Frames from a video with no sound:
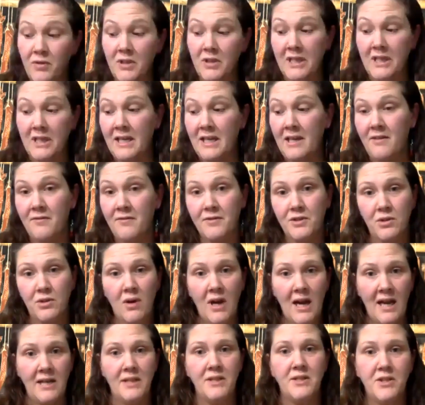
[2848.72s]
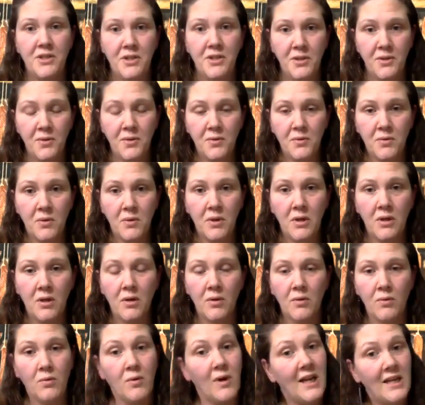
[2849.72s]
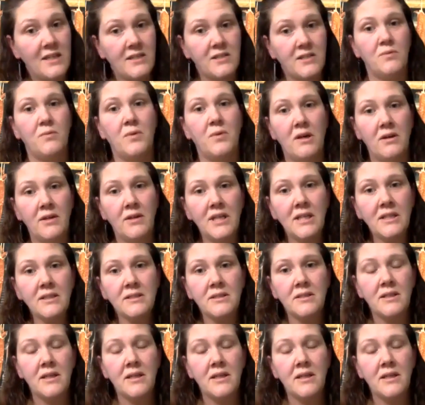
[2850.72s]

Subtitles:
really have tried to raise awareness